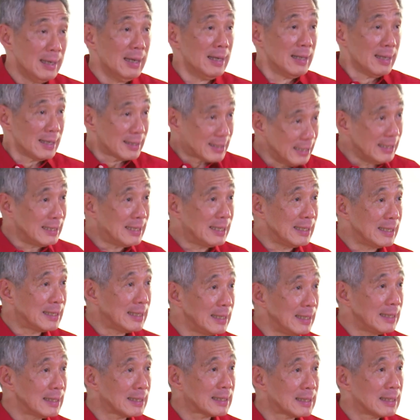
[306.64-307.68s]
The
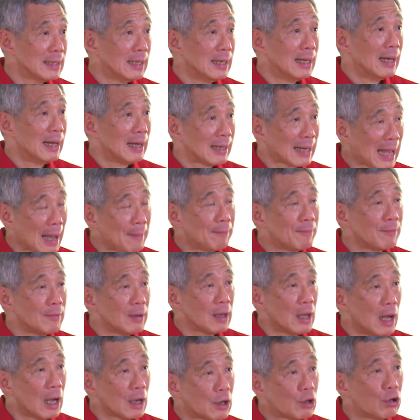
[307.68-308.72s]
CCCs
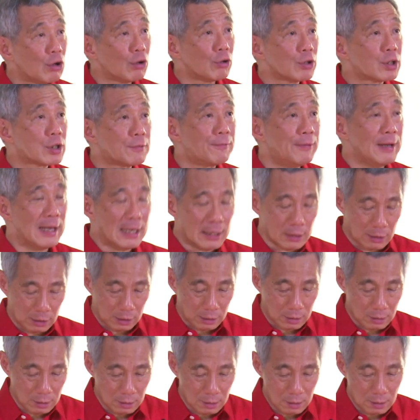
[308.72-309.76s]
kept a close
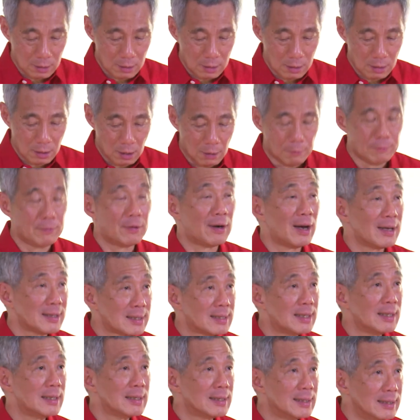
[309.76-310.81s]
feel of
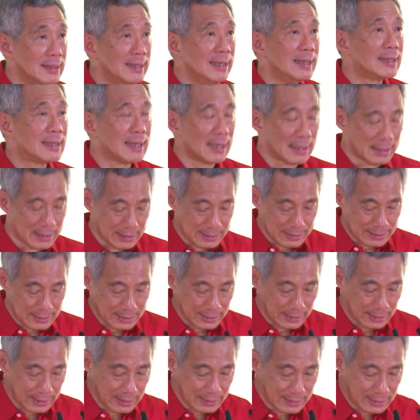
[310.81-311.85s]
residents' needs and
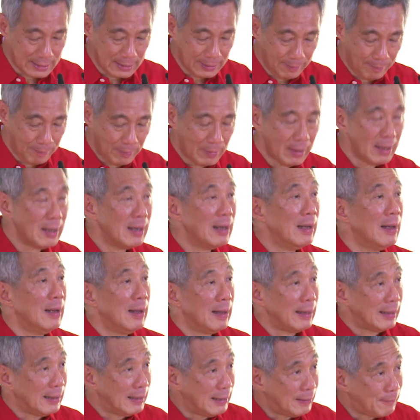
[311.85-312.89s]
concerns,
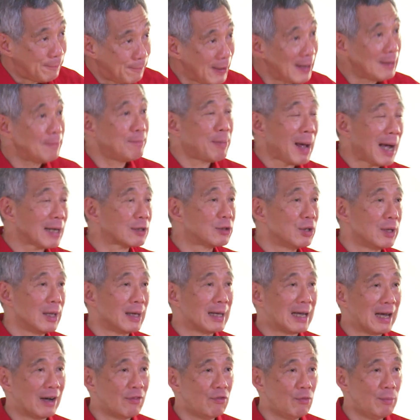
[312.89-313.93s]
fed back to the
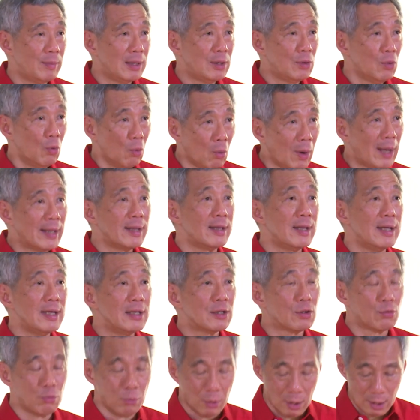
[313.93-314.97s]
government what
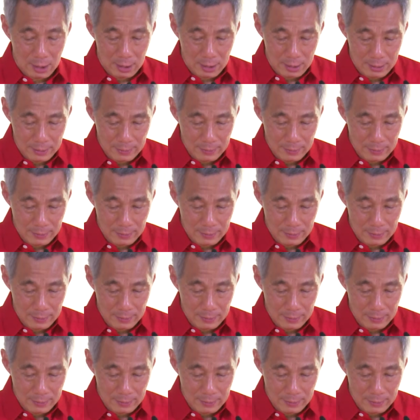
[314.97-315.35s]
these were,